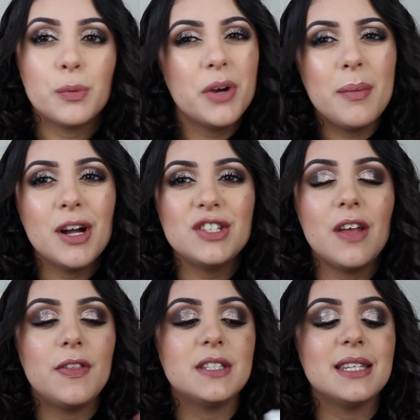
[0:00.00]
So pretty much
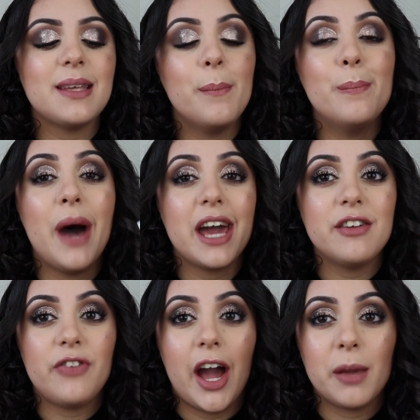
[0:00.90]
this is a
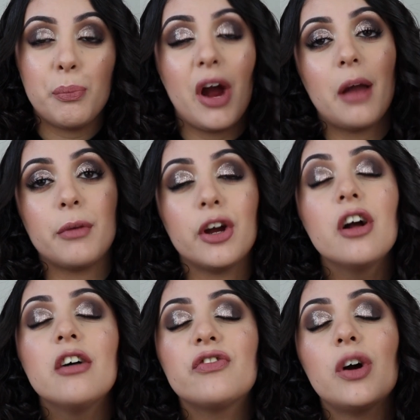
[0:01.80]
mattifying primer
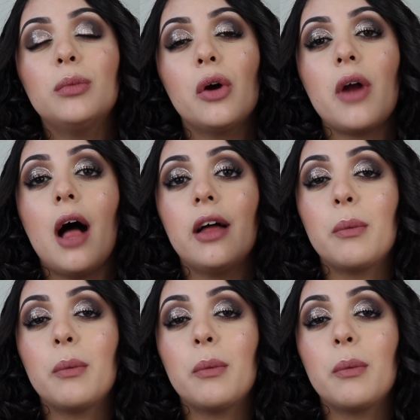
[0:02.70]
from L'Oreal,